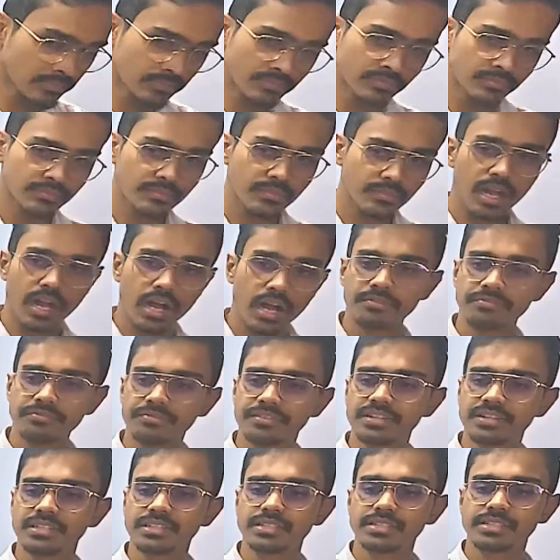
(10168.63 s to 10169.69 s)
after
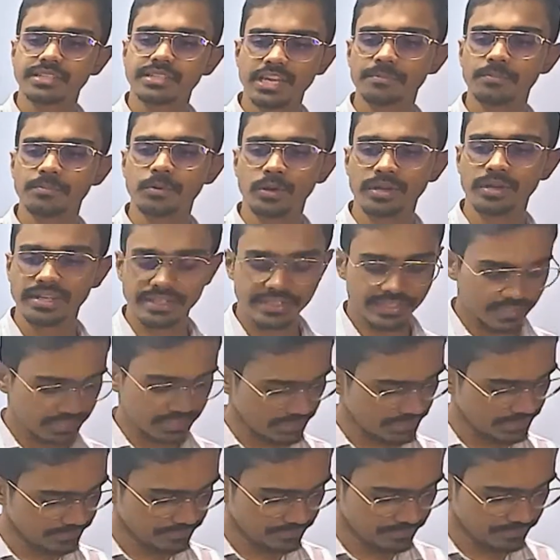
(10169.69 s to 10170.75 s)
yield point.
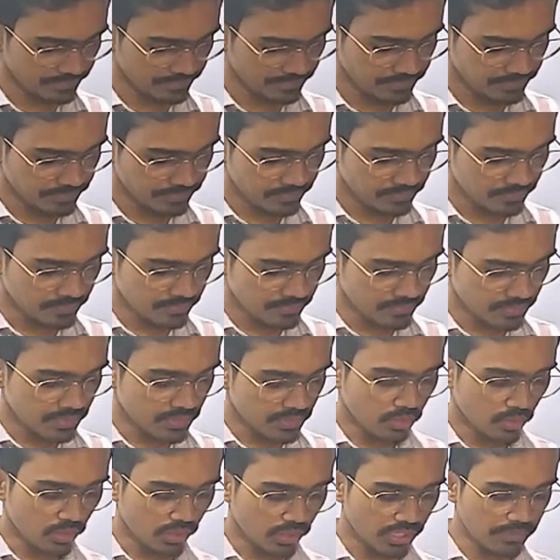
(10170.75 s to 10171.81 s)
Only
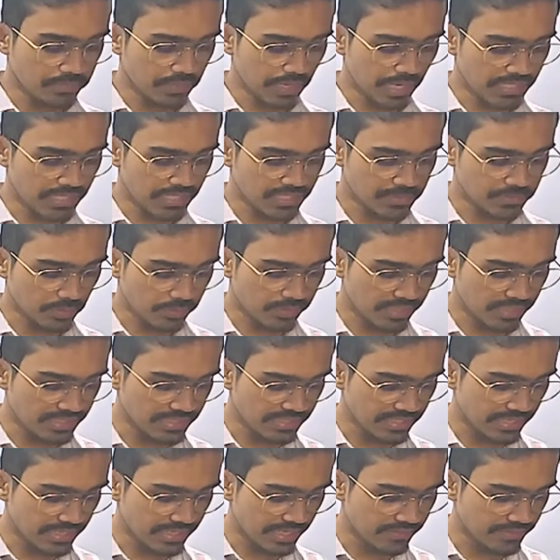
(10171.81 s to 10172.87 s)
plastic properties retain
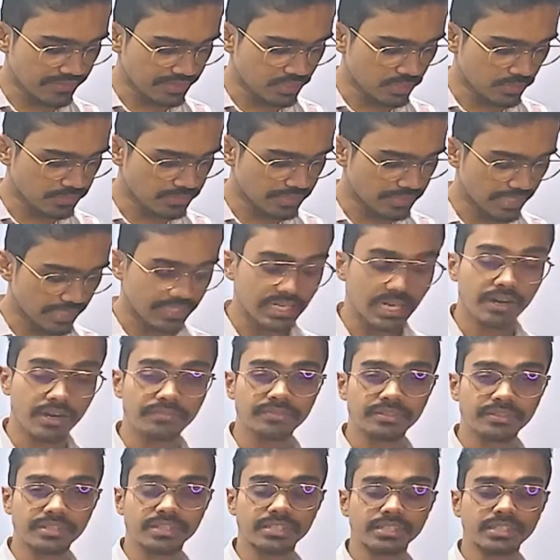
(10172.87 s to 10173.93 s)
with the object
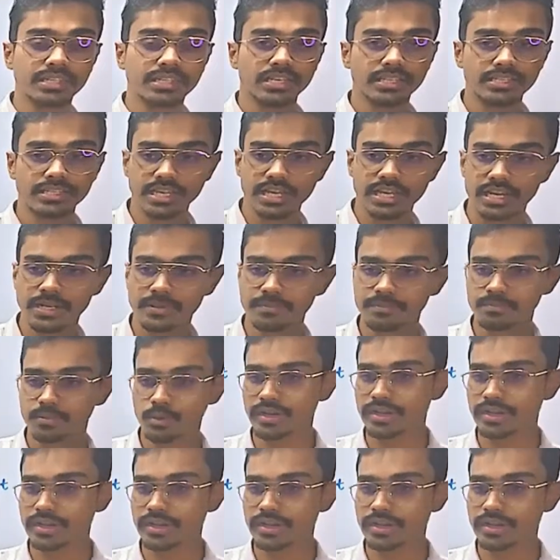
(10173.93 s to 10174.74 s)
after yield point.